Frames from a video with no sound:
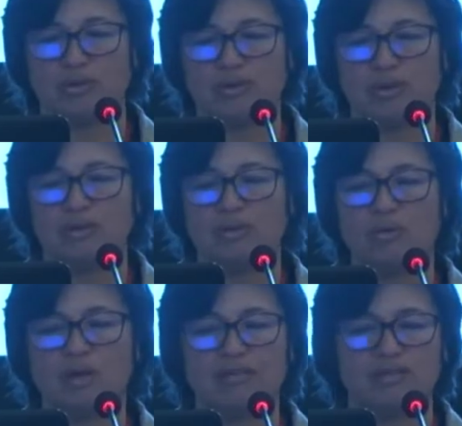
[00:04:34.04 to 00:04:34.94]
on
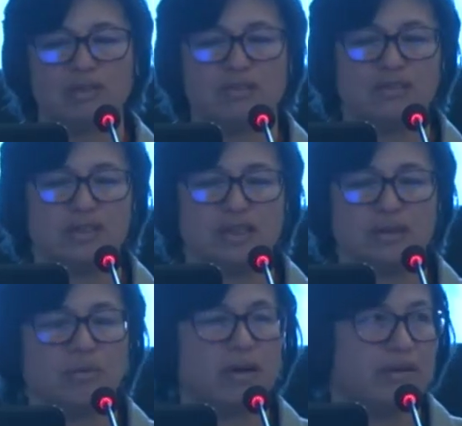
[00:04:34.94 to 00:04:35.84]
all levels of the
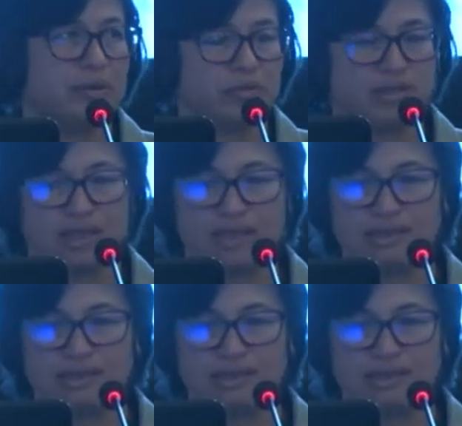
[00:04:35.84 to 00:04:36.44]
inquiry process.